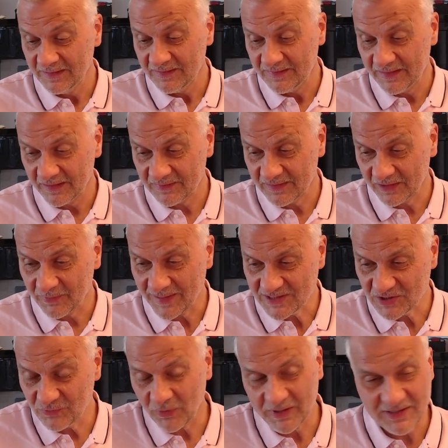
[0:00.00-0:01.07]
The
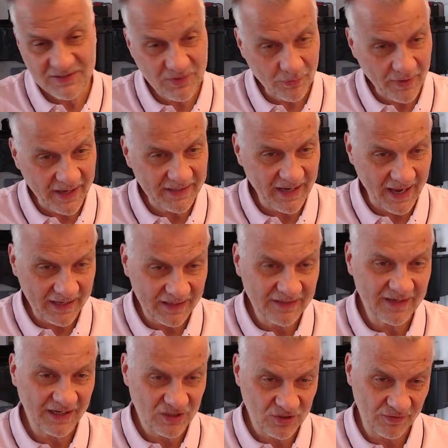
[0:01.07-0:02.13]
question, what is the right
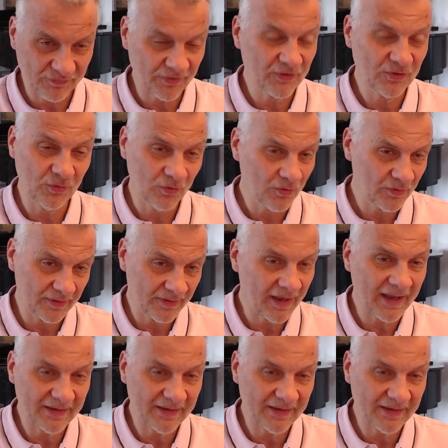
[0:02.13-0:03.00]
architecture for you?